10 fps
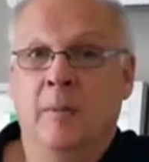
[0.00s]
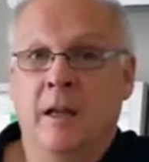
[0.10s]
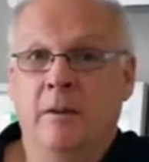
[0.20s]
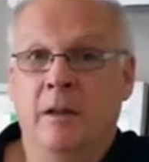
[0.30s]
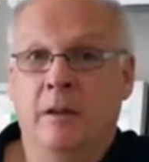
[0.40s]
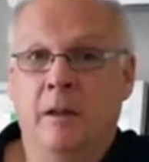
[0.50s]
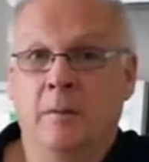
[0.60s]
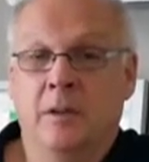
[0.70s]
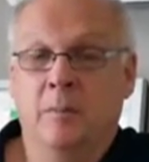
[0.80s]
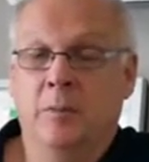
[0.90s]
having
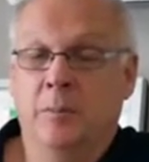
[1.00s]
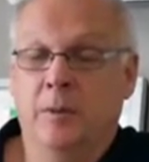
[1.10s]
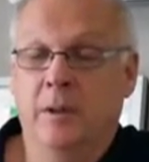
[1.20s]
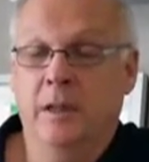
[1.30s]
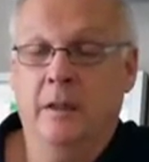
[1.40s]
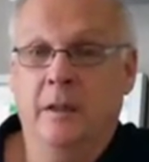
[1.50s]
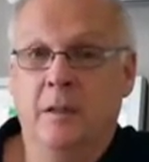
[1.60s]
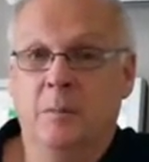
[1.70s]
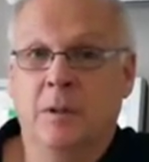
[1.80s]
done proper ear cleans.